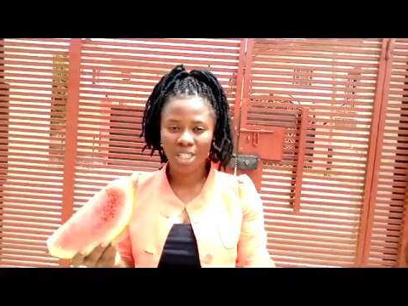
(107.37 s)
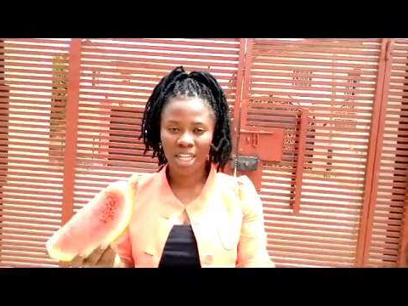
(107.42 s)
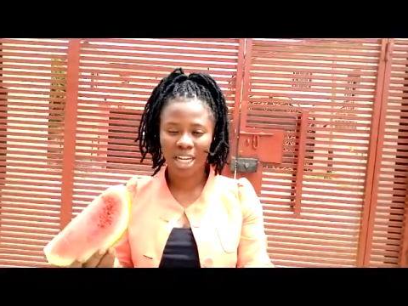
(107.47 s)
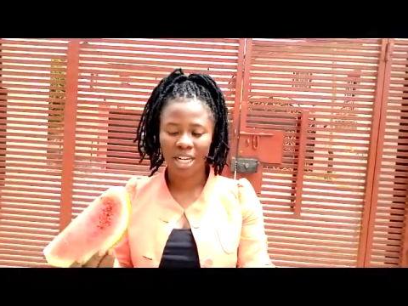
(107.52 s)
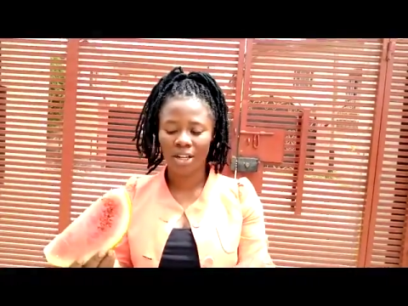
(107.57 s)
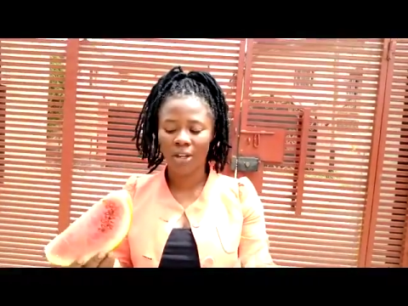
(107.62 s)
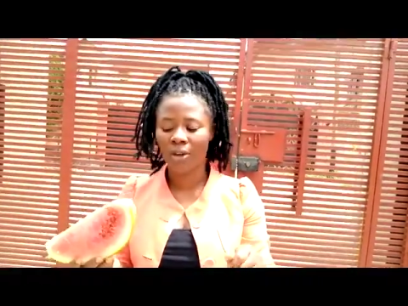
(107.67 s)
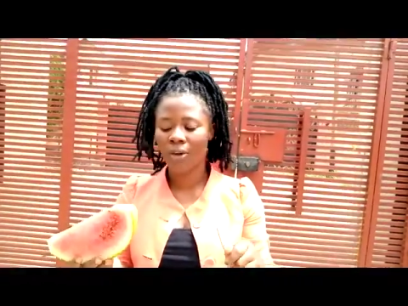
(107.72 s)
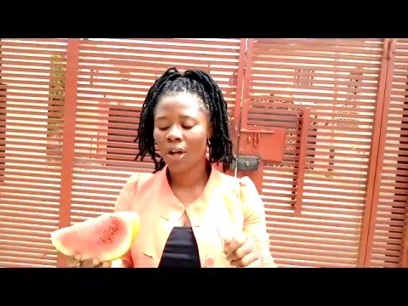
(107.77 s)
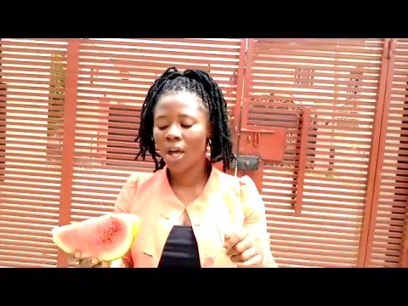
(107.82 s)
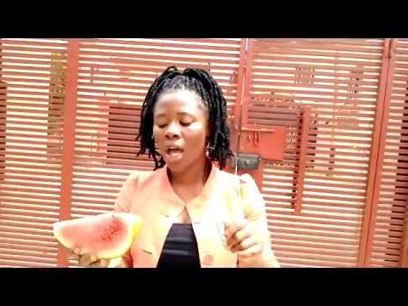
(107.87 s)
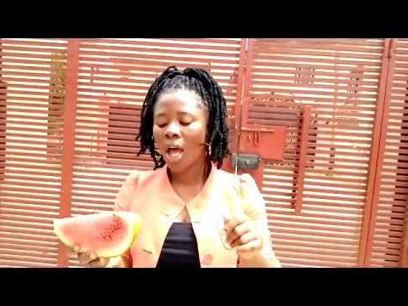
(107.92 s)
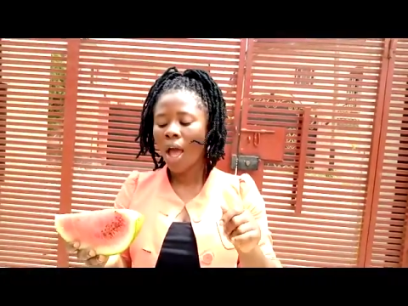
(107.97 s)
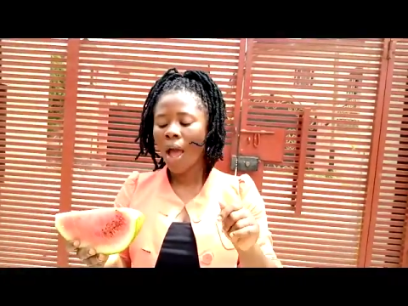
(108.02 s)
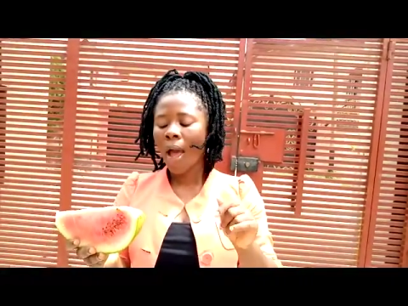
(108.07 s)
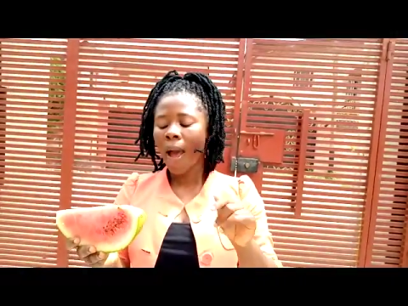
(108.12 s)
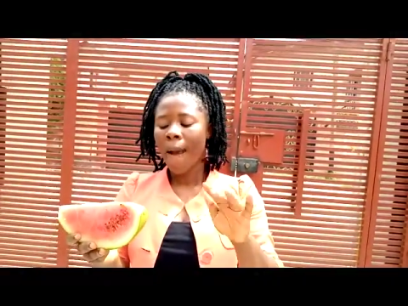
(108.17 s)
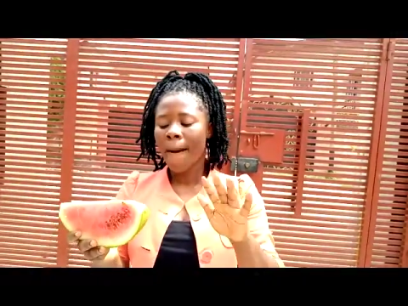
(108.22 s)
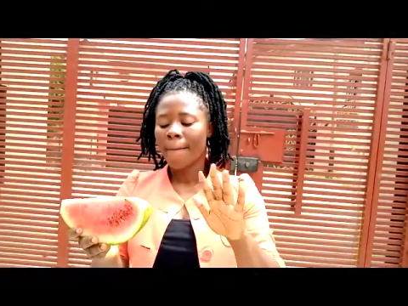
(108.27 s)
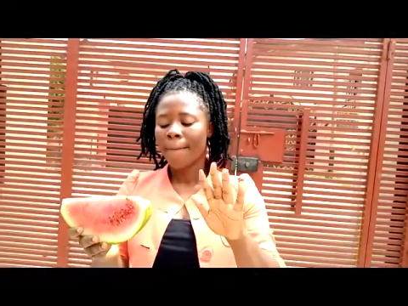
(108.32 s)
channel,
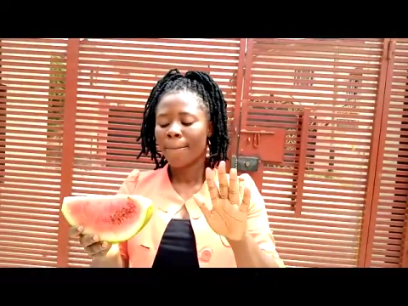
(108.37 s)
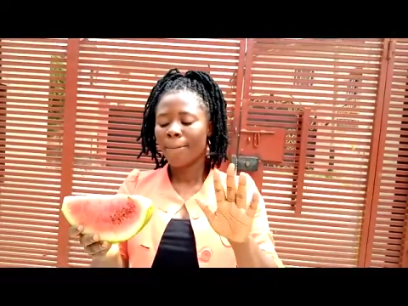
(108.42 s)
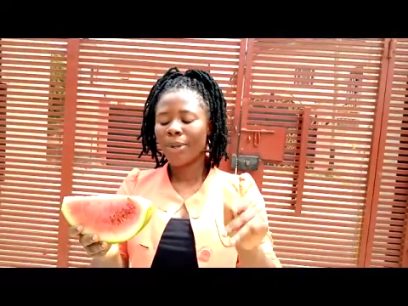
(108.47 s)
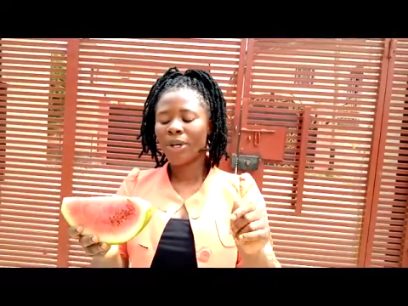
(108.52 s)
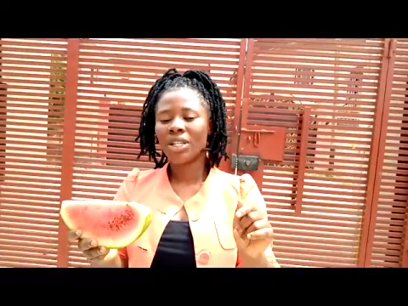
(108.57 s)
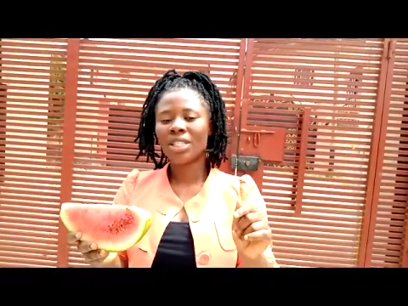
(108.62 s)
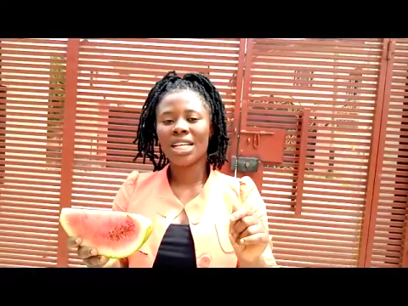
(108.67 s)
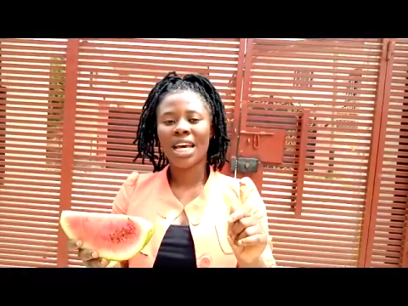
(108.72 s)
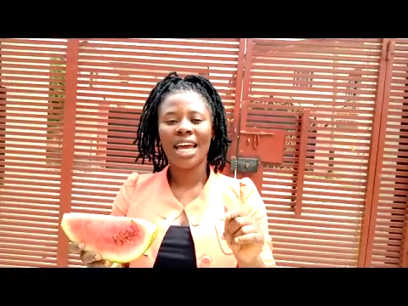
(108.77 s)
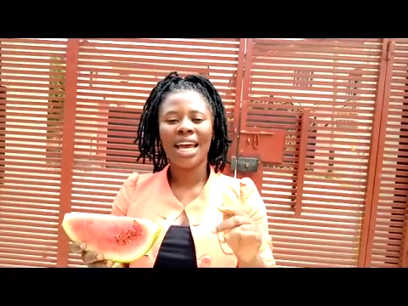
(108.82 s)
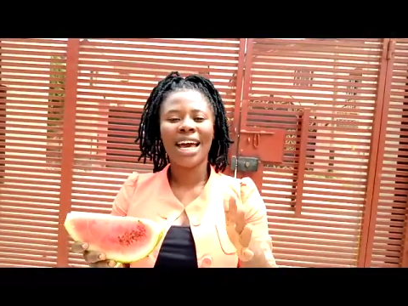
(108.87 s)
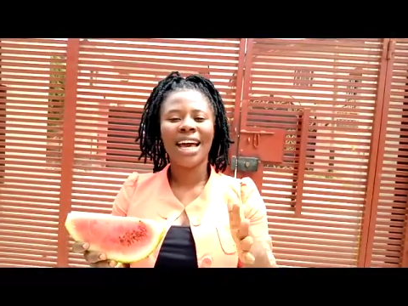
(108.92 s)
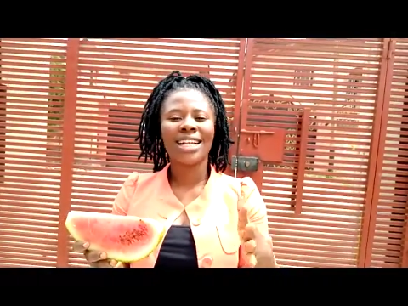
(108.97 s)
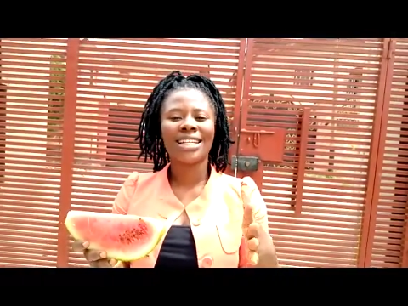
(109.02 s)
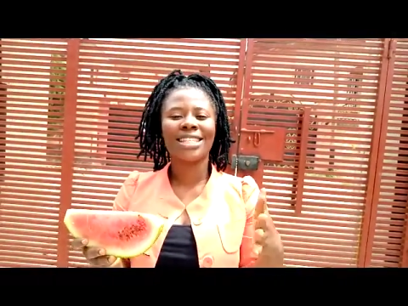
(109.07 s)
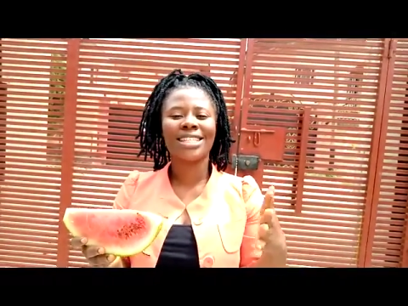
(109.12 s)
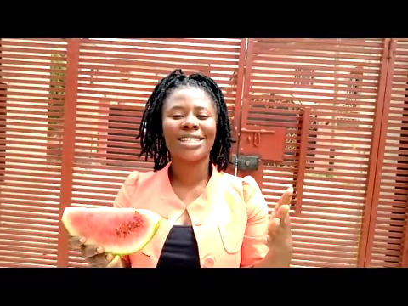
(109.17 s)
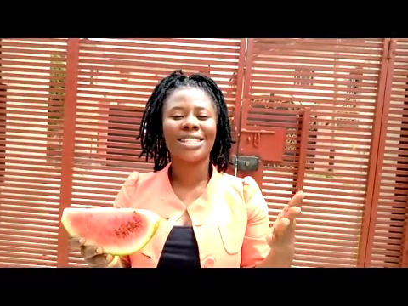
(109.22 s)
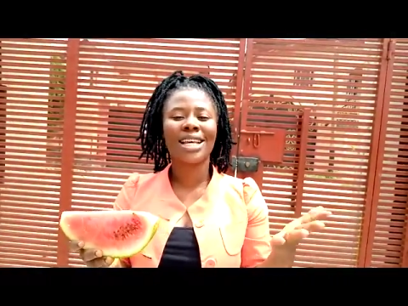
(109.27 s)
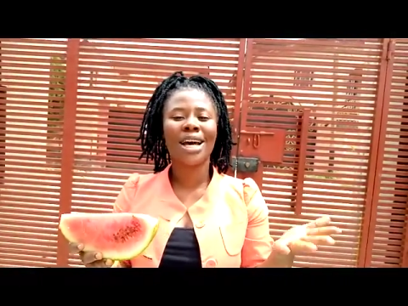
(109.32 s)
but I had
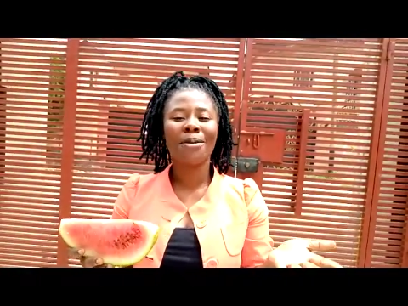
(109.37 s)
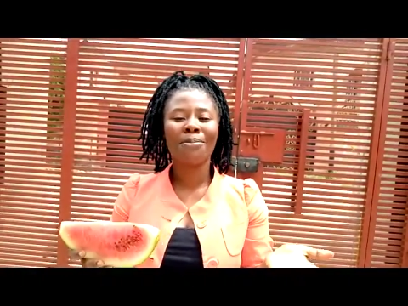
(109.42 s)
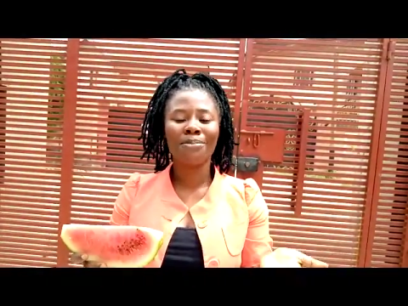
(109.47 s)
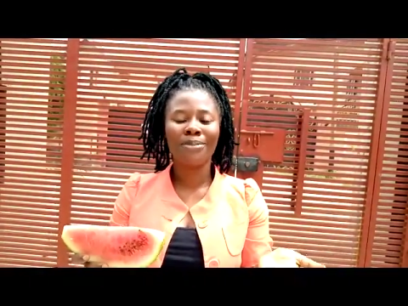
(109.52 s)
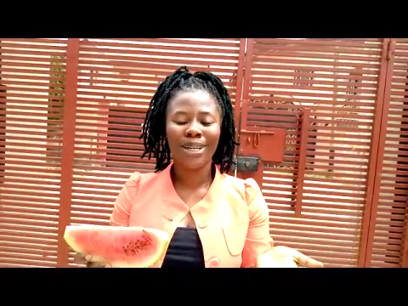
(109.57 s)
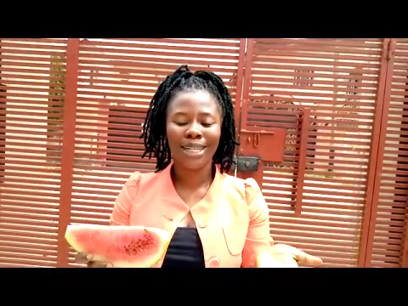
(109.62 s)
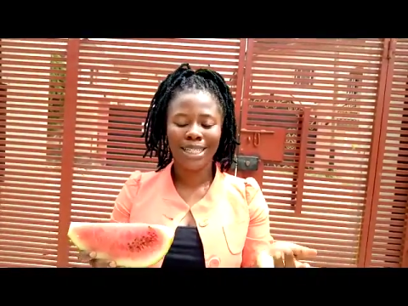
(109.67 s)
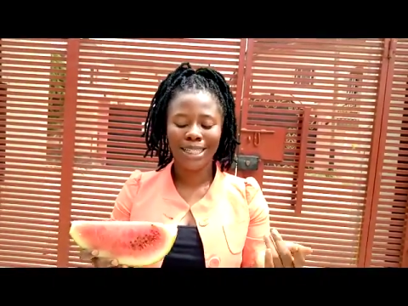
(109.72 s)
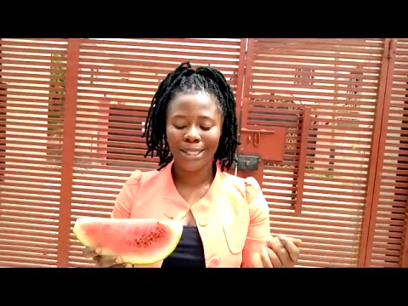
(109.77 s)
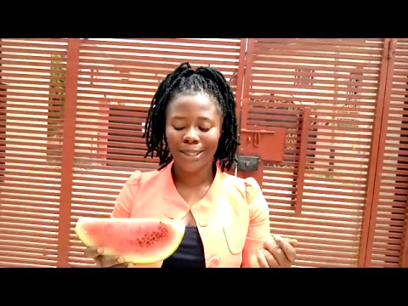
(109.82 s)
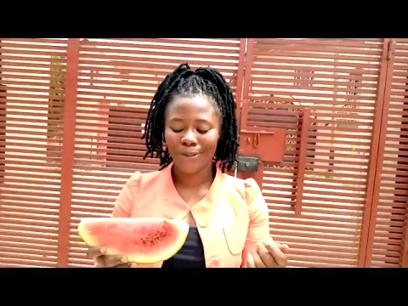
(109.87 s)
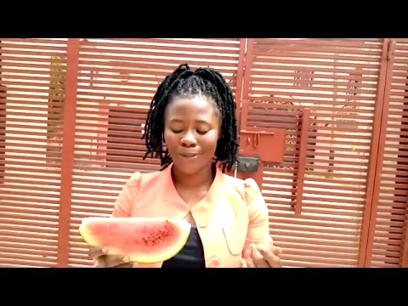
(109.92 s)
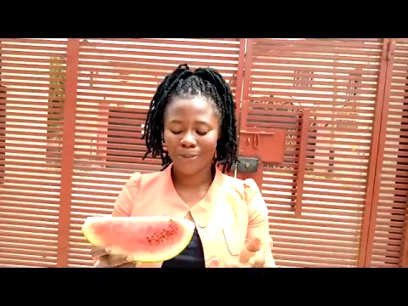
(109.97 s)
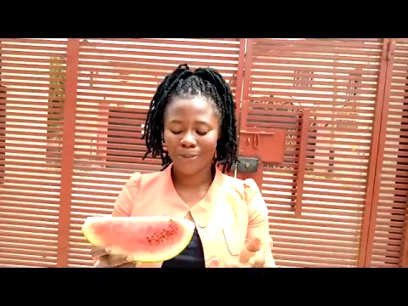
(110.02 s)
somebody